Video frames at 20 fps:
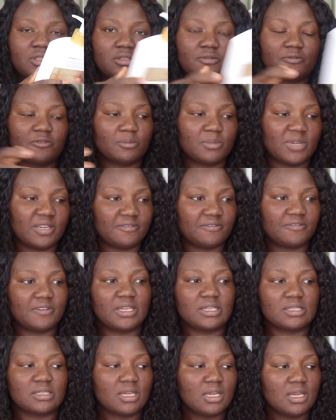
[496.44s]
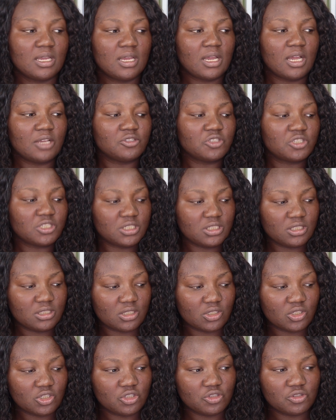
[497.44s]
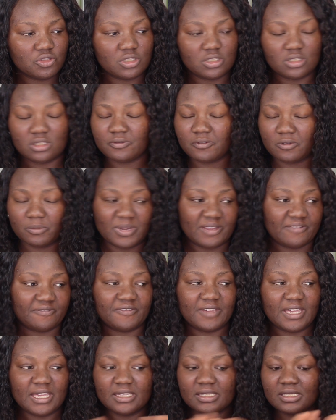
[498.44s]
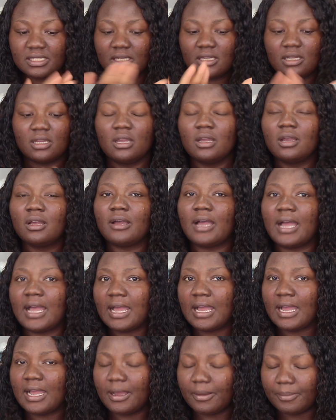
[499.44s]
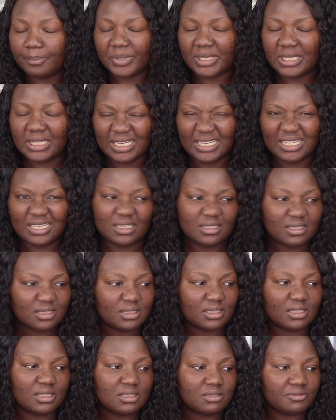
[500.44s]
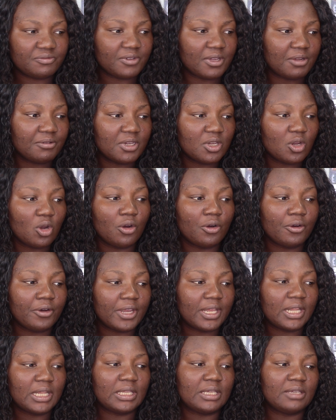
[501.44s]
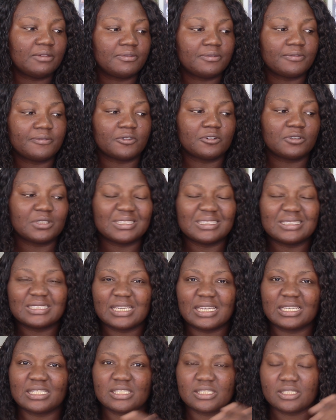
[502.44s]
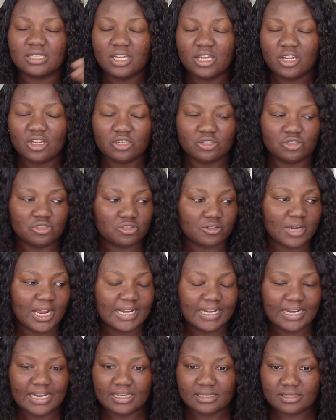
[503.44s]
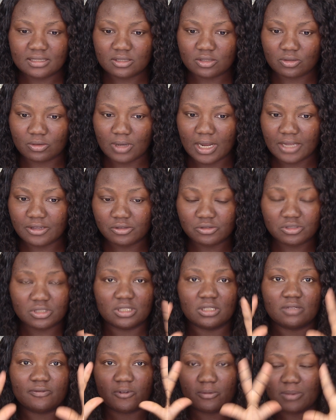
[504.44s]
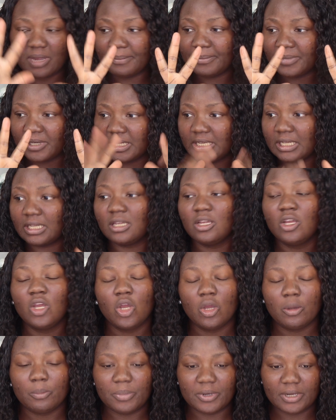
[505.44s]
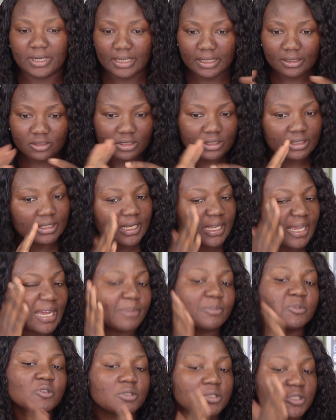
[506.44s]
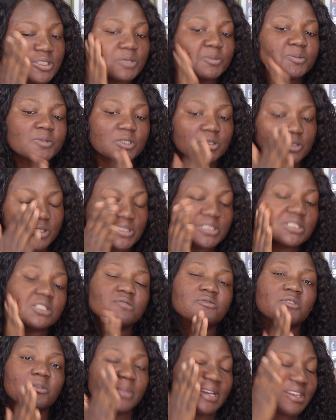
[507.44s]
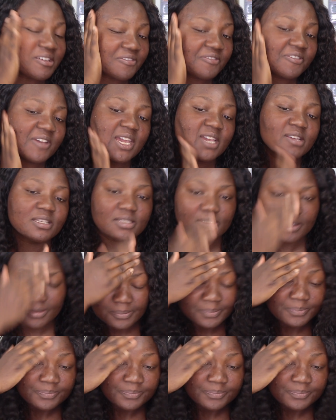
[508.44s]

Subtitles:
it for my face. I usually don't use this for my face because it's very oily for intense dryness, so I use this for my body, but today I'm going to be using it for my face.